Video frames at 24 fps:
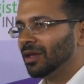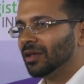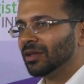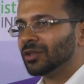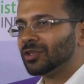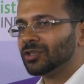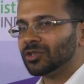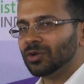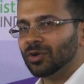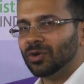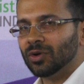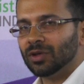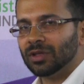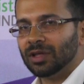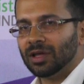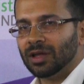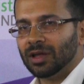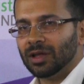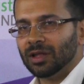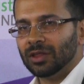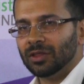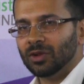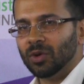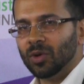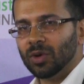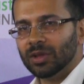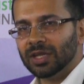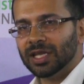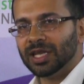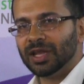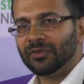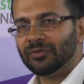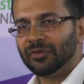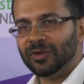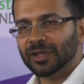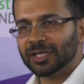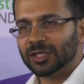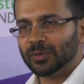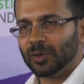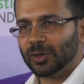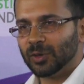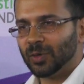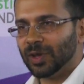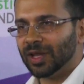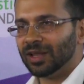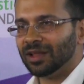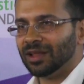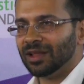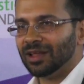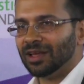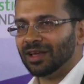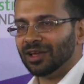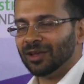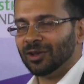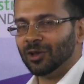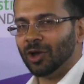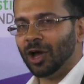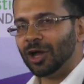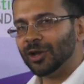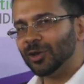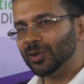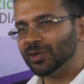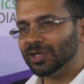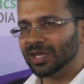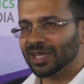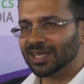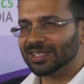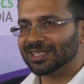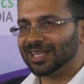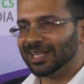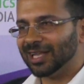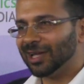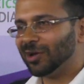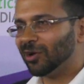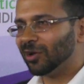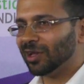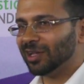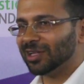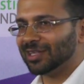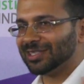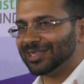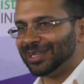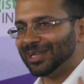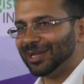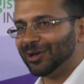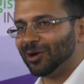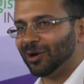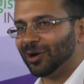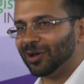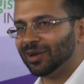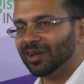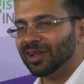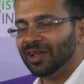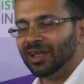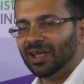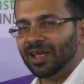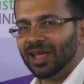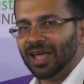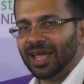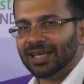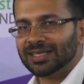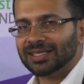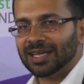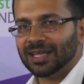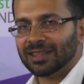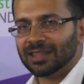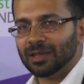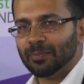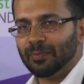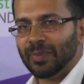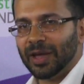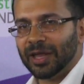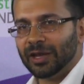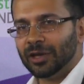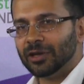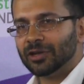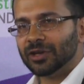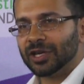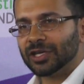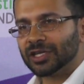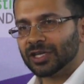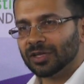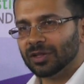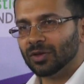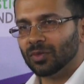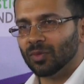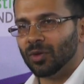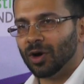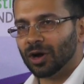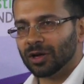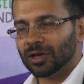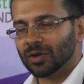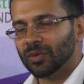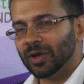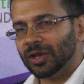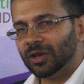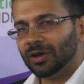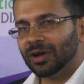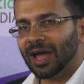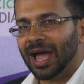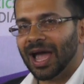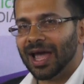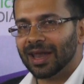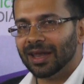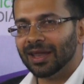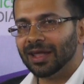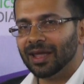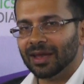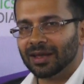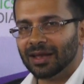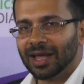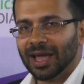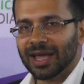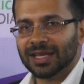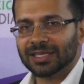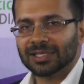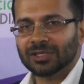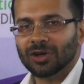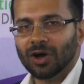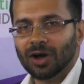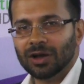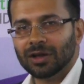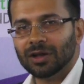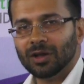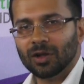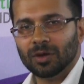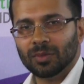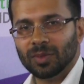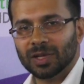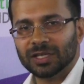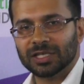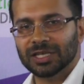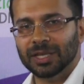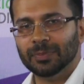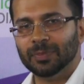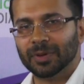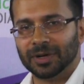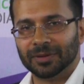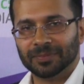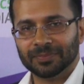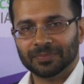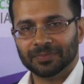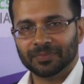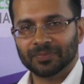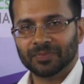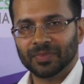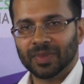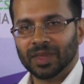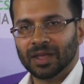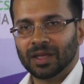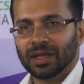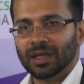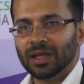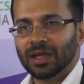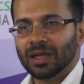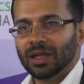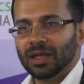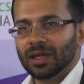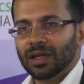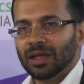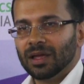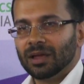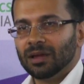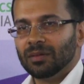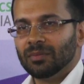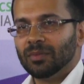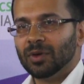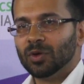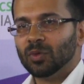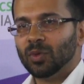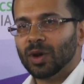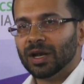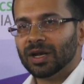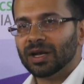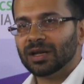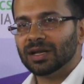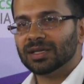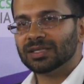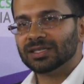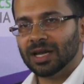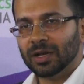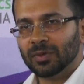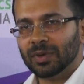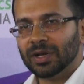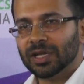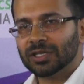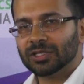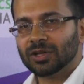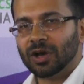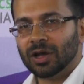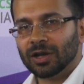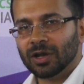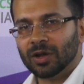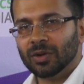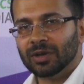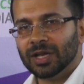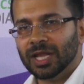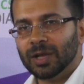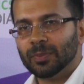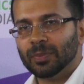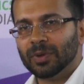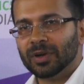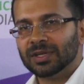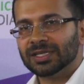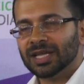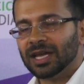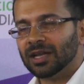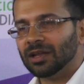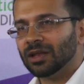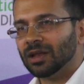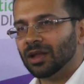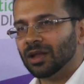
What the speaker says: So the only difference between not using a silicon and a silicon is that the penetration of the water when you're adding it has gone down much deeper. But what it has done when it's gone down deeper is that